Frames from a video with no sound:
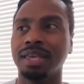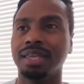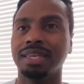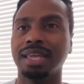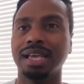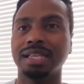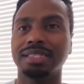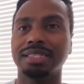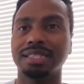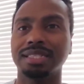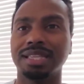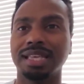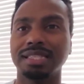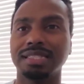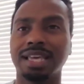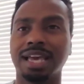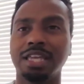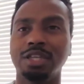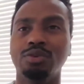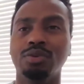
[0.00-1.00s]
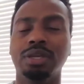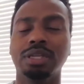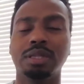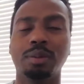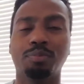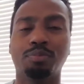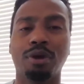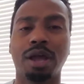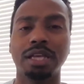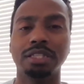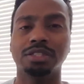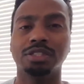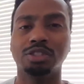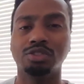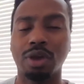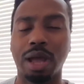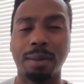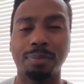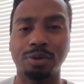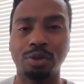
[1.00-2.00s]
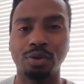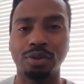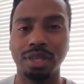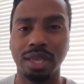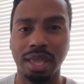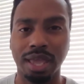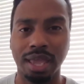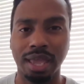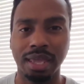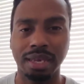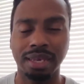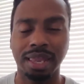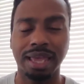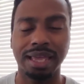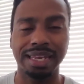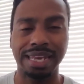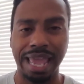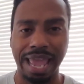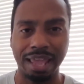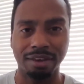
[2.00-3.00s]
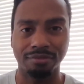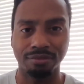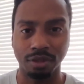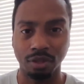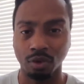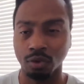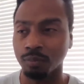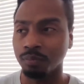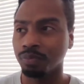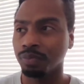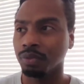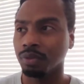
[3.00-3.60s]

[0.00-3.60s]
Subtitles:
That's how you get the price dropped on your head like an anvil.